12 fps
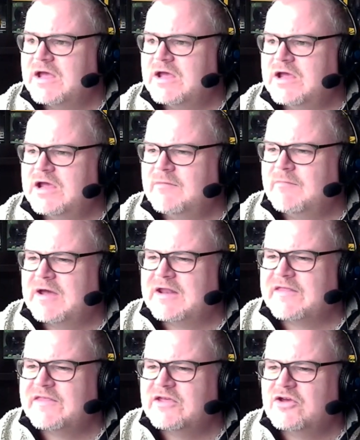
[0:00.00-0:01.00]
um, and
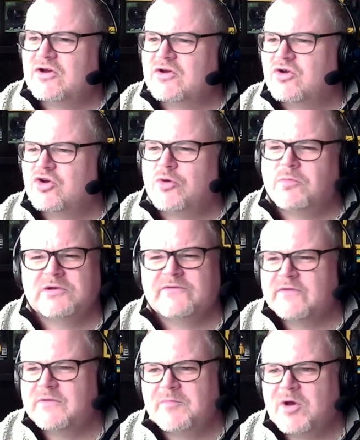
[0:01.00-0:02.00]
I think a couple
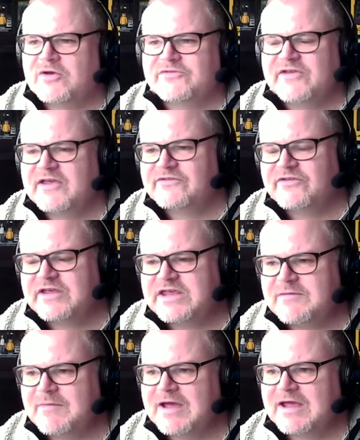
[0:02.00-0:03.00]
of other box sets that
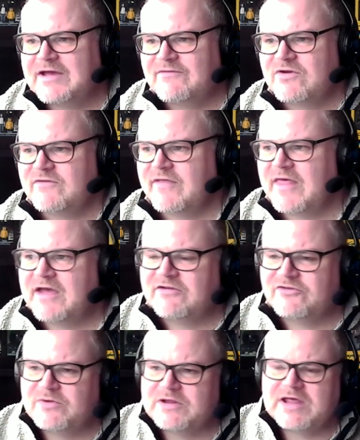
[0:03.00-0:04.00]
he might have over there
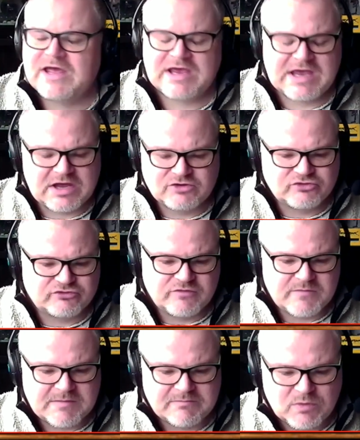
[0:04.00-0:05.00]
as well that I can't just
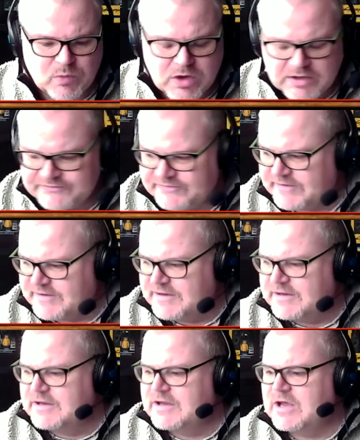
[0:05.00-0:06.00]
remember what
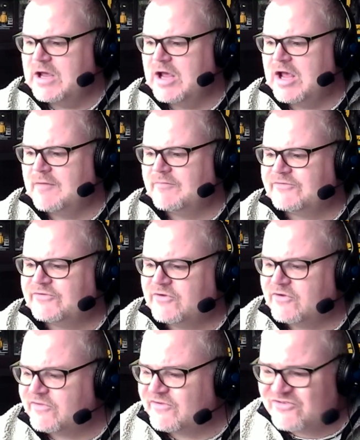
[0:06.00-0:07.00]
um,
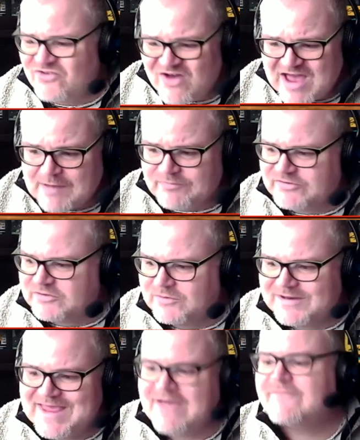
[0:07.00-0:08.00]
so there's not absolutely